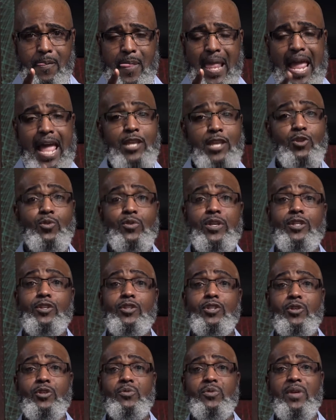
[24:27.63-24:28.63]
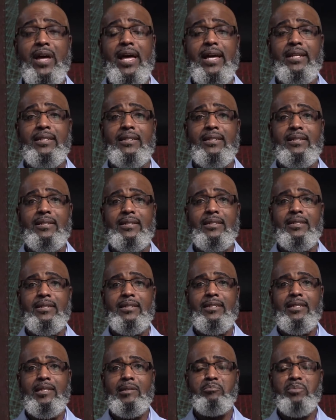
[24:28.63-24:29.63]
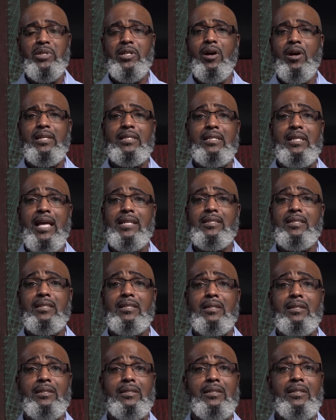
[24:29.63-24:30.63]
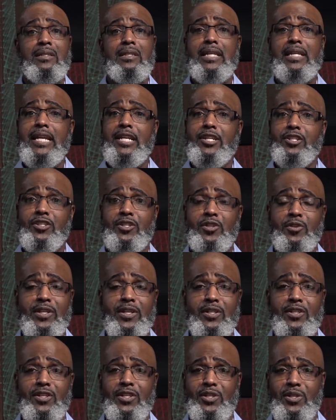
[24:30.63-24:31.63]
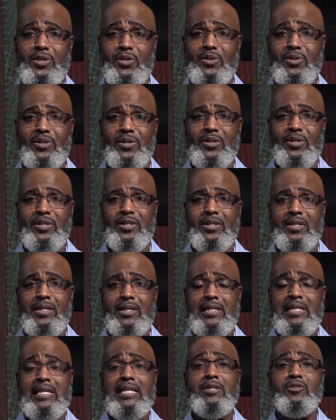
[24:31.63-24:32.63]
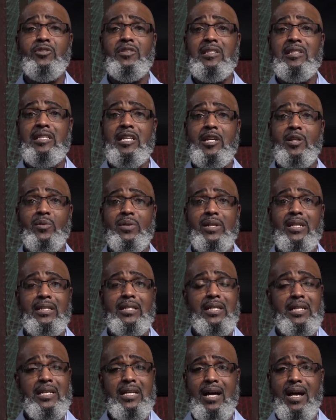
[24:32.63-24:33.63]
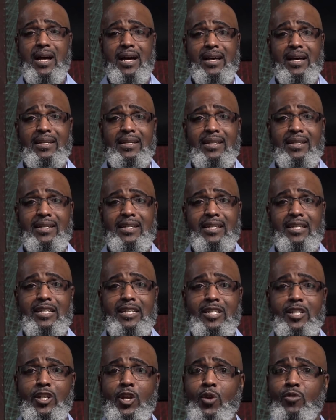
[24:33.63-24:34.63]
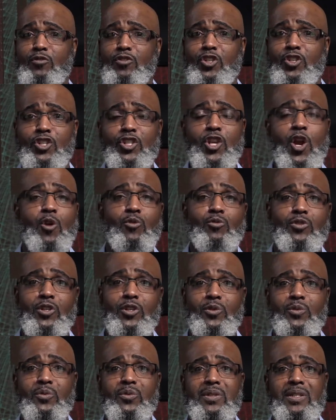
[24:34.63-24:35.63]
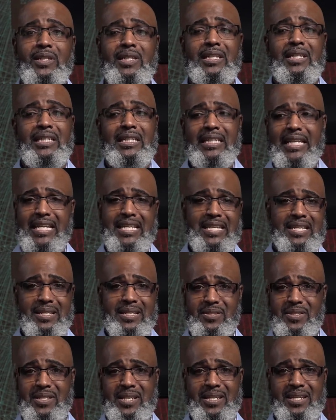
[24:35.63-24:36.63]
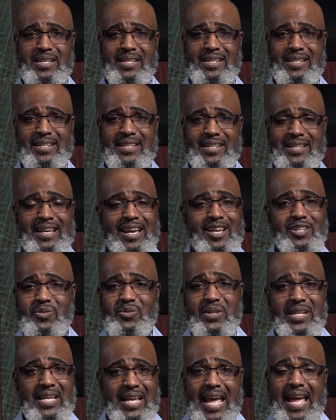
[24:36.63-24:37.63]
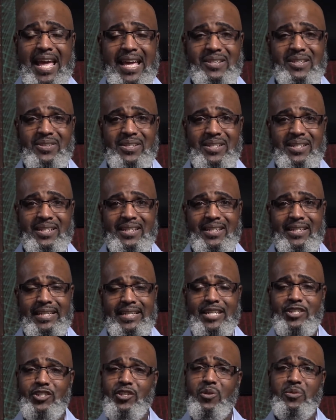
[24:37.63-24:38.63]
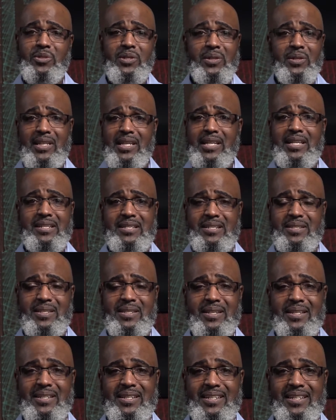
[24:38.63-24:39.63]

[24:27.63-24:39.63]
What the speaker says: And you can do that because that's the least you can do, considering the God who's shown you leniency. That's what he has. He's shown you leniency.